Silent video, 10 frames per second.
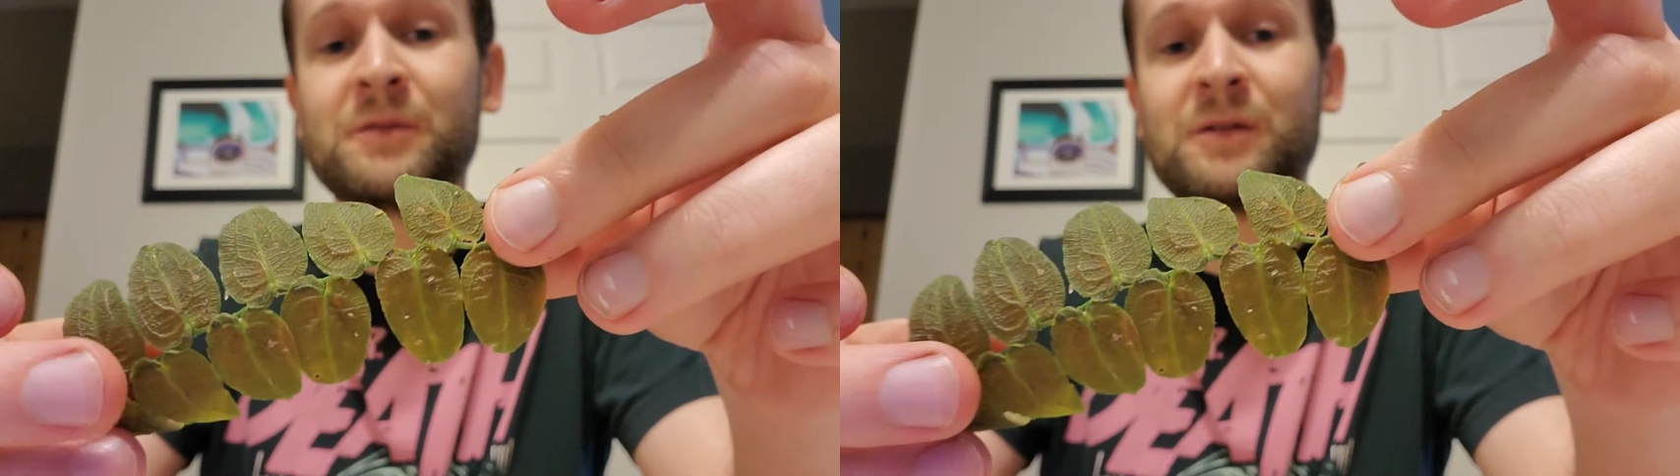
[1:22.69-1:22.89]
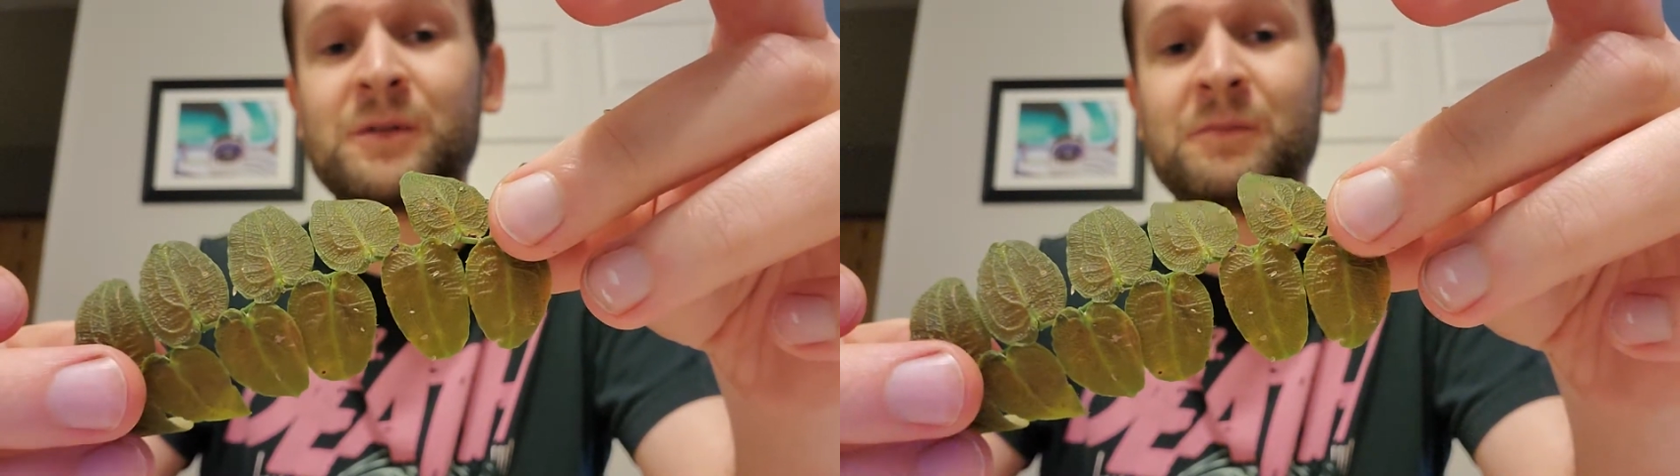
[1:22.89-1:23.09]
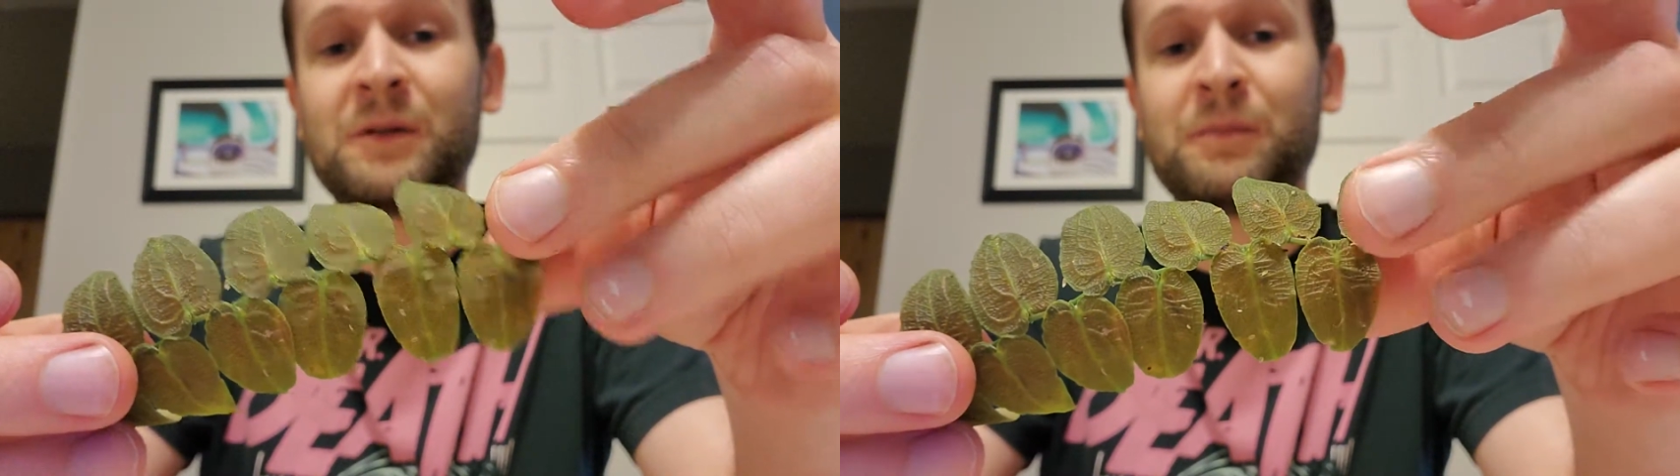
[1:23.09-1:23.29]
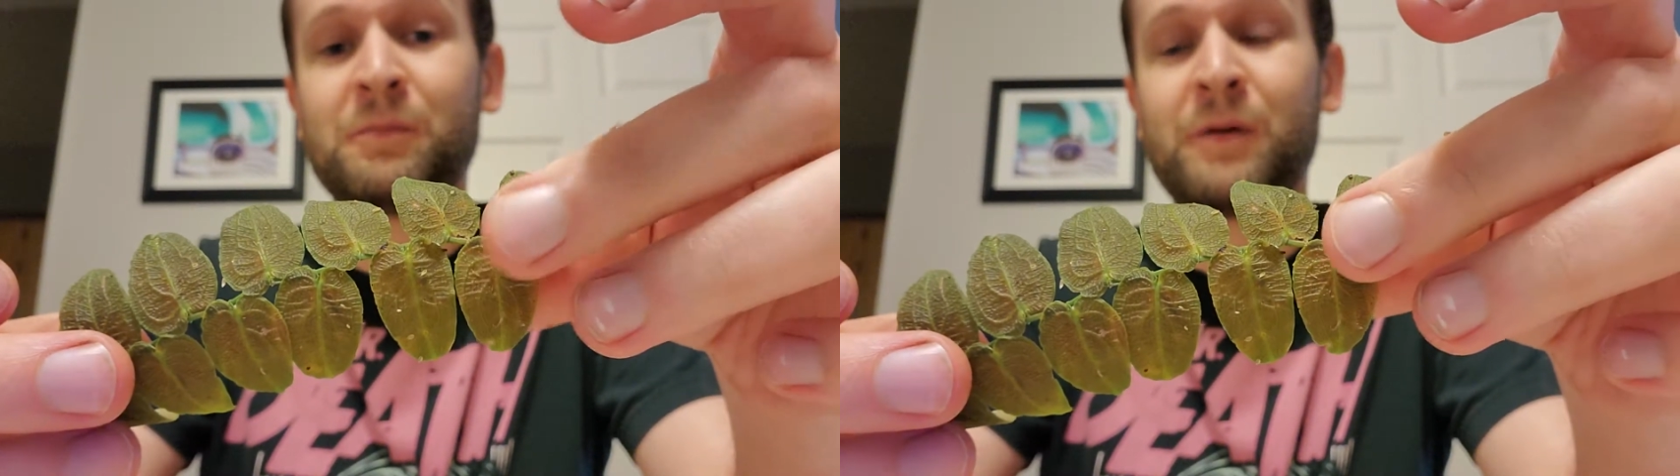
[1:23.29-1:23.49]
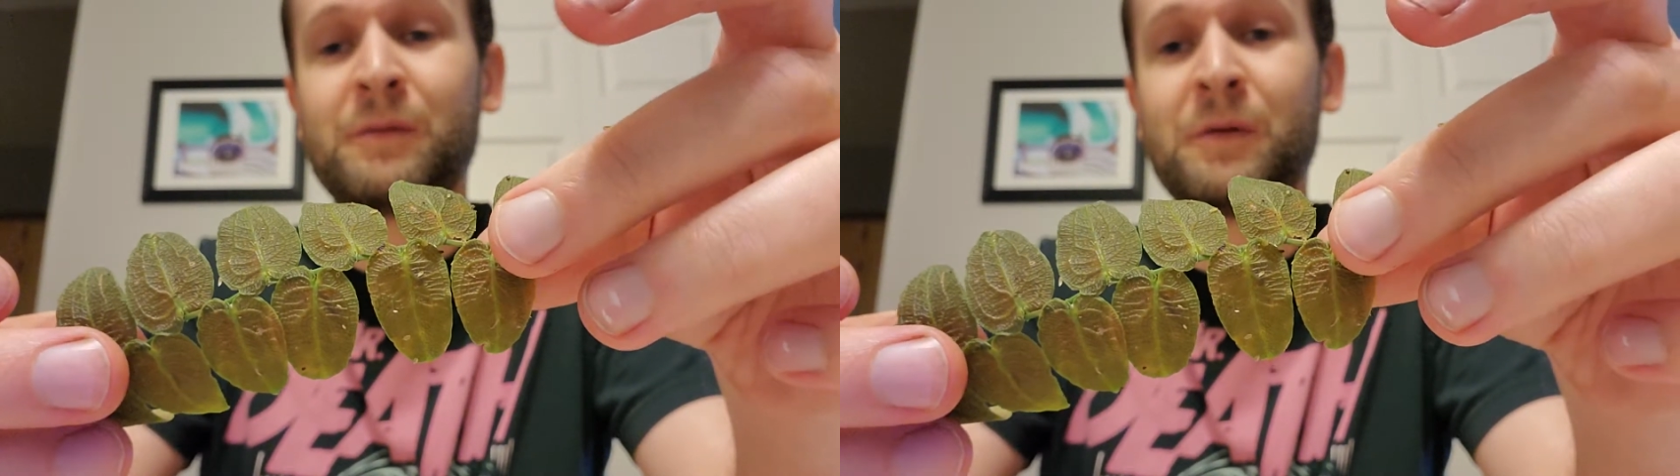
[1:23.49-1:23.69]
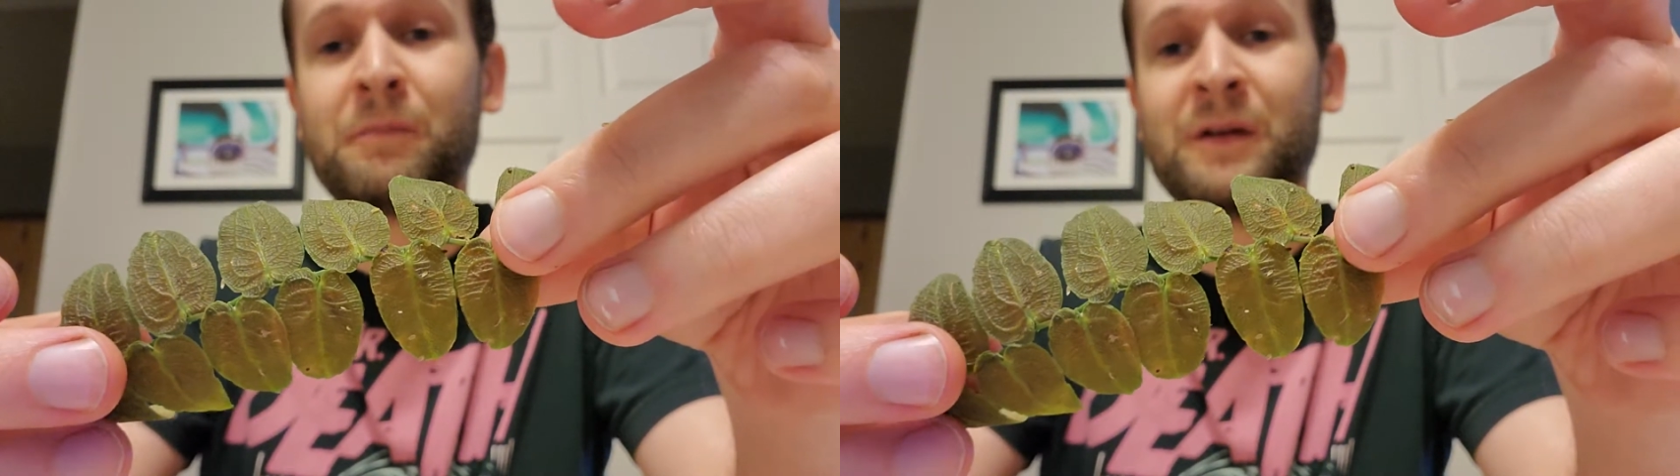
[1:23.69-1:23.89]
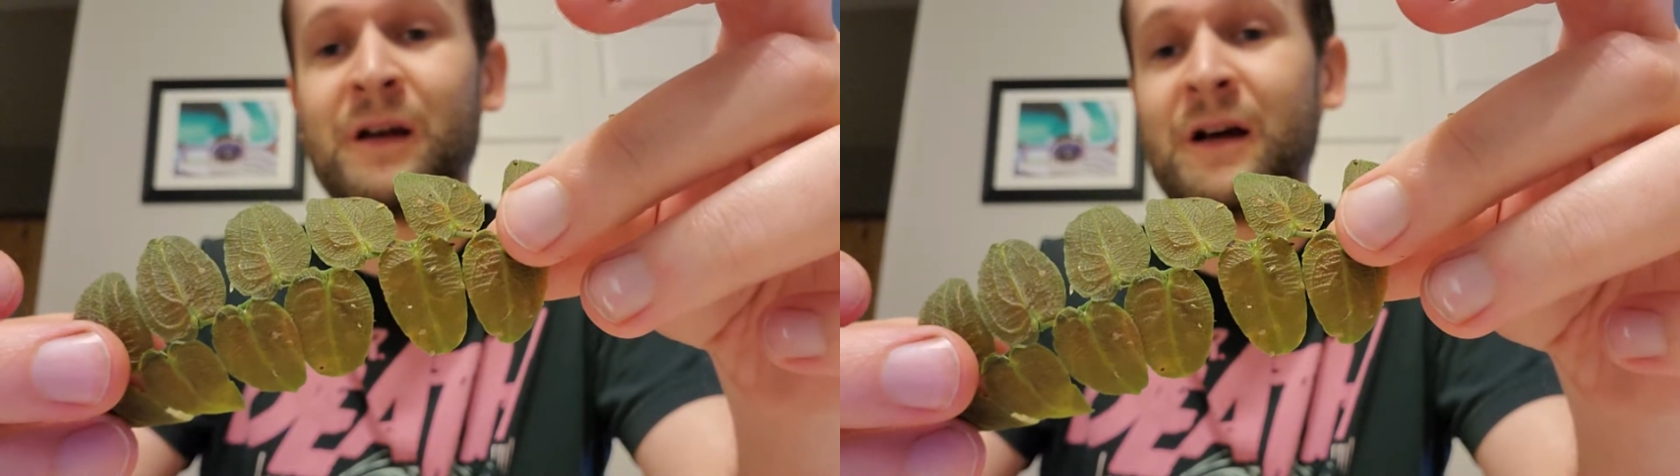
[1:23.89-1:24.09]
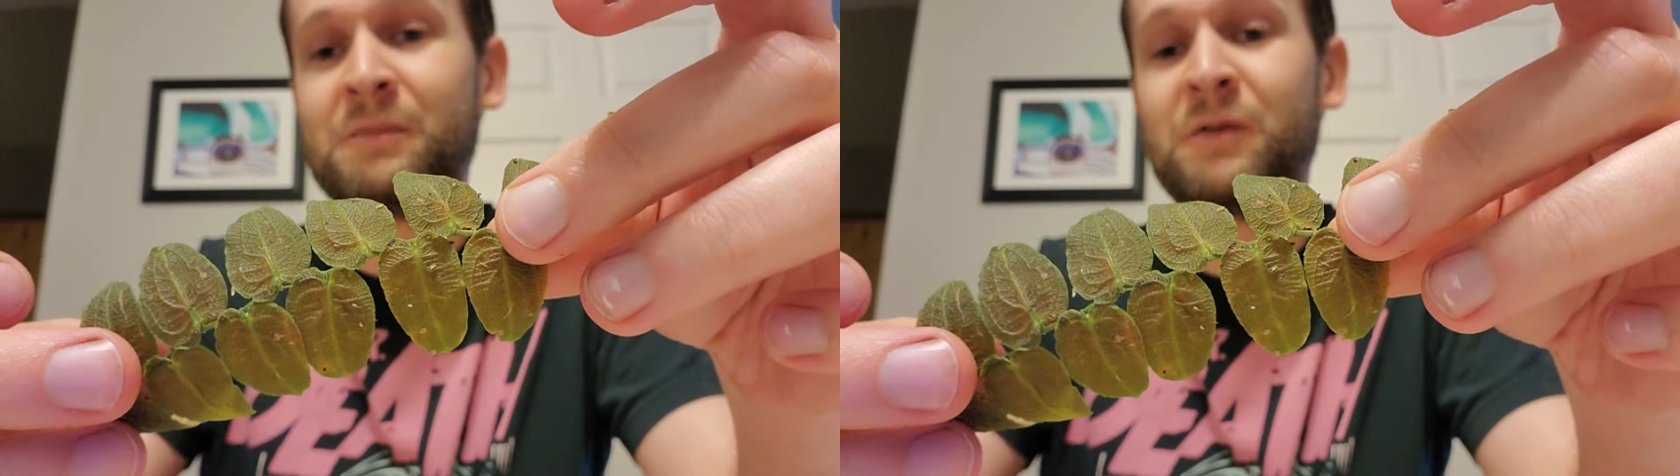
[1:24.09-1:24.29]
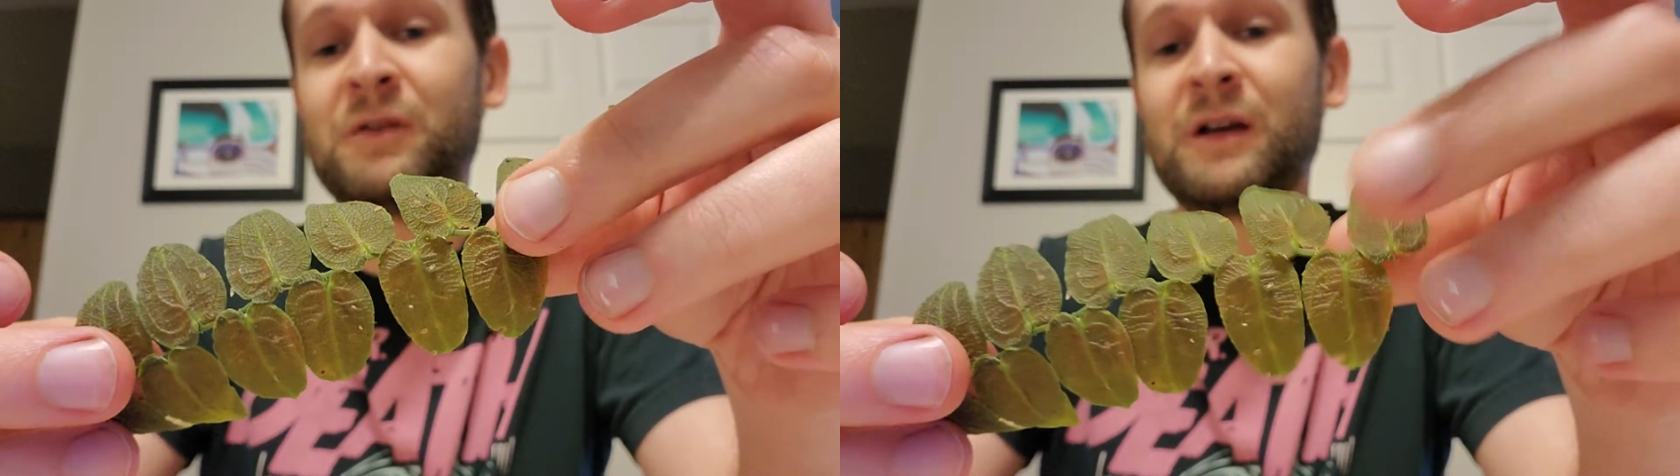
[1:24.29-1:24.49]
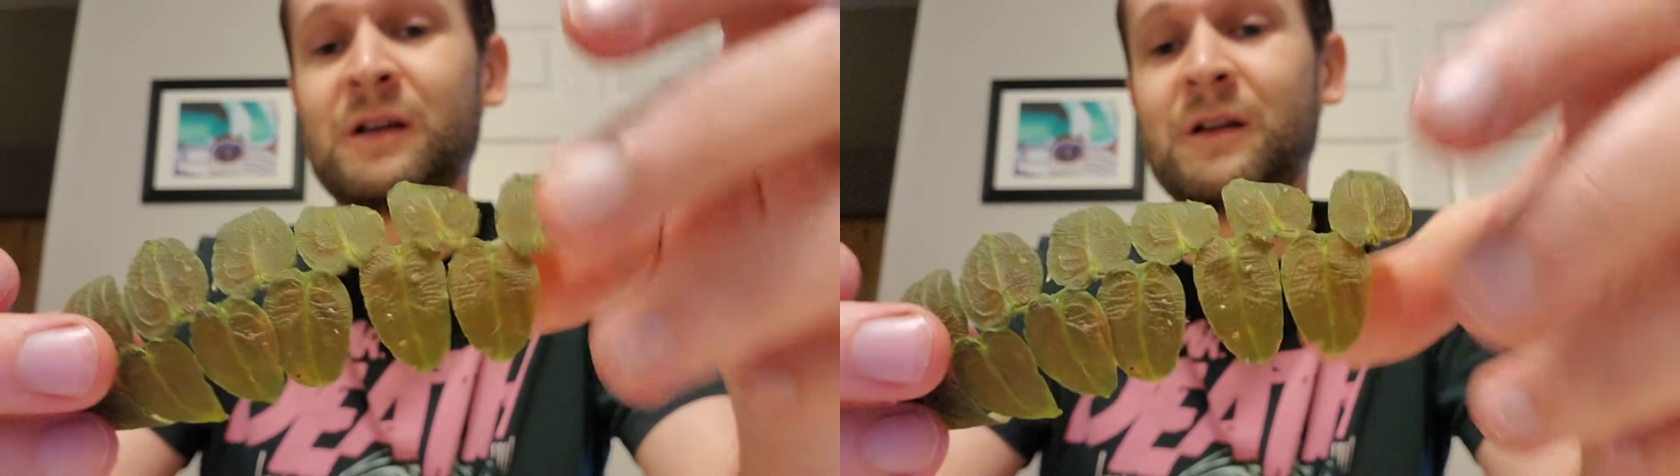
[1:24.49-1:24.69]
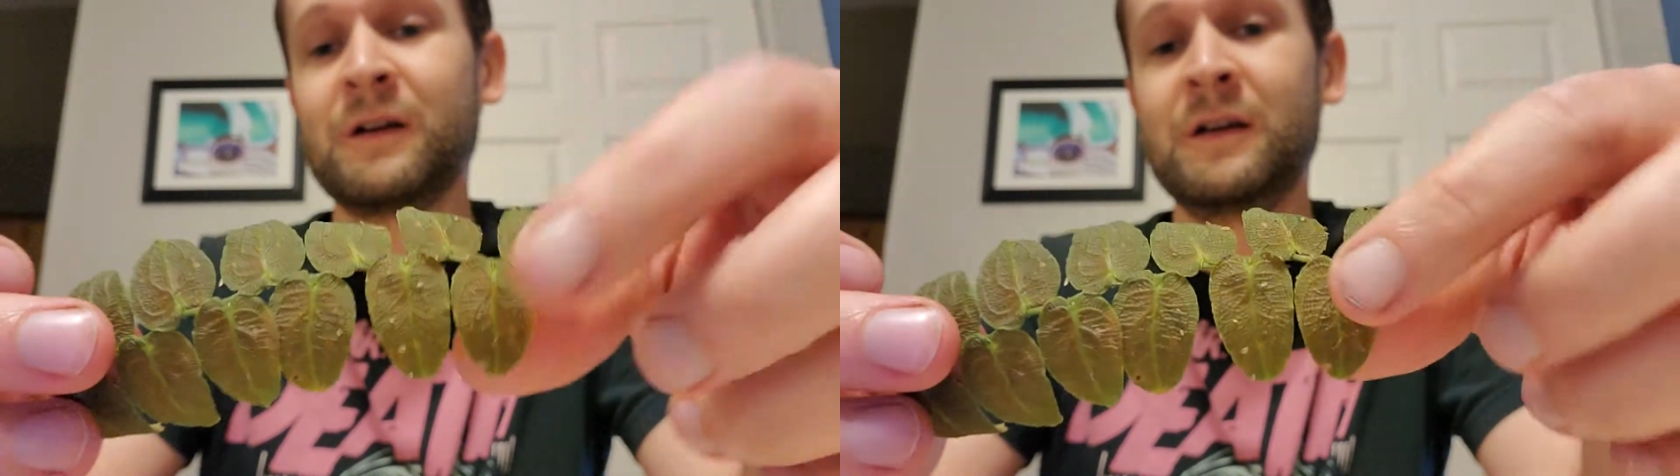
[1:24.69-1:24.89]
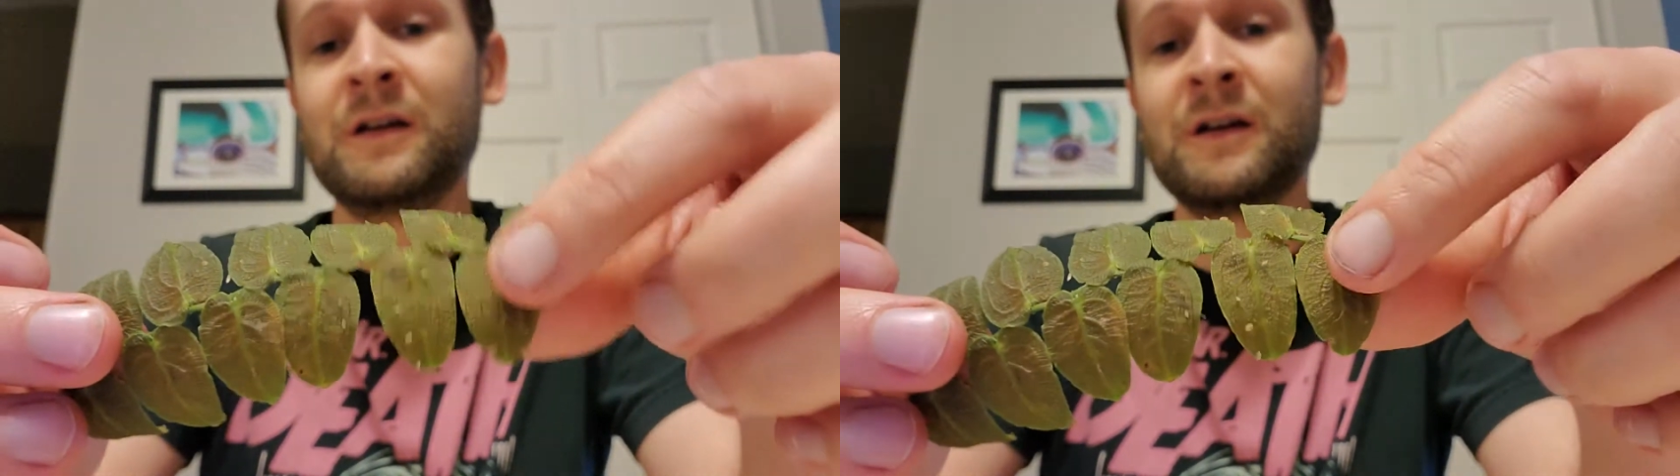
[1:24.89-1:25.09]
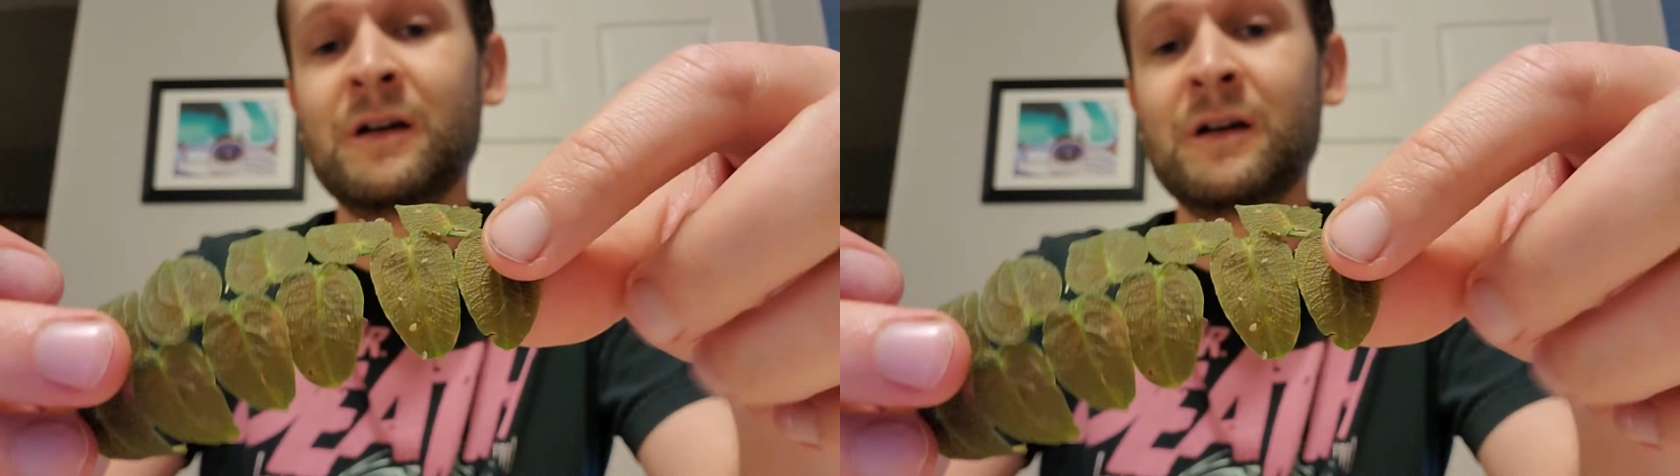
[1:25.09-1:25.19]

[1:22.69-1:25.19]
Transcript: sometimes epipremnum pinnatum if you get lucky.